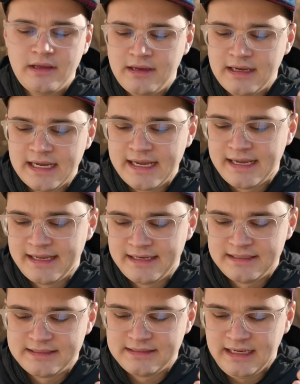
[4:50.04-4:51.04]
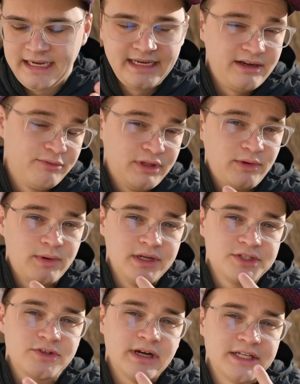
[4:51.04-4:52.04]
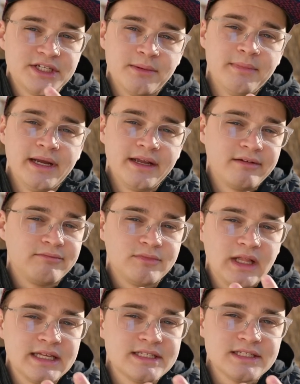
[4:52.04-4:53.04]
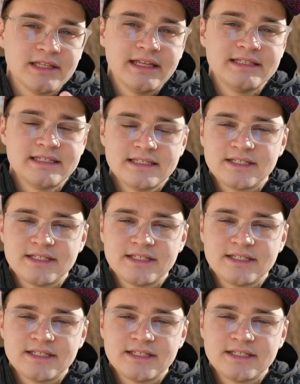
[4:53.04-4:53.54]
And I didn't really want to scratch up my glasses lenses,